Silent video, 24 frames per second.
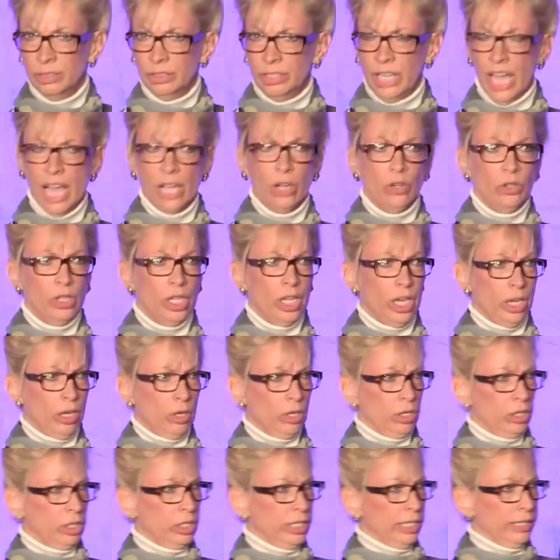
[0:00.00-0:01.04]
not only
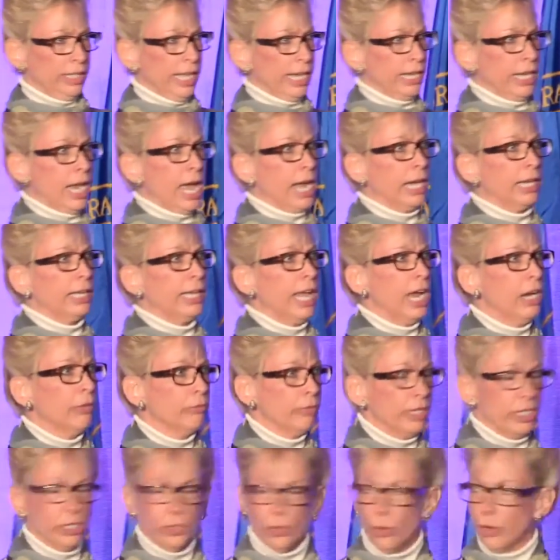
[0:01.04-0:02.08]
did they not get
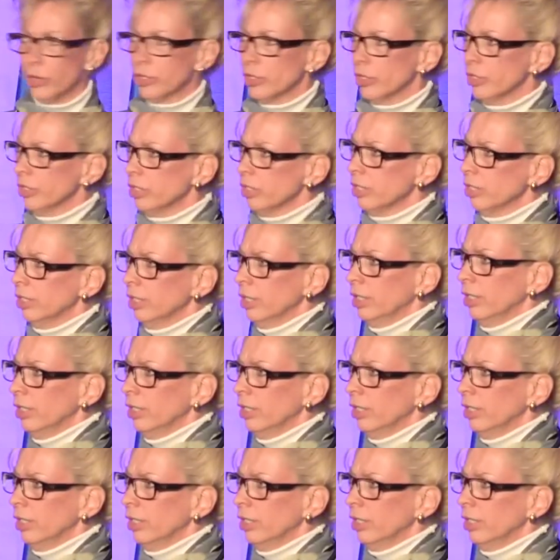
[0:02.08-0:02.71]
resources,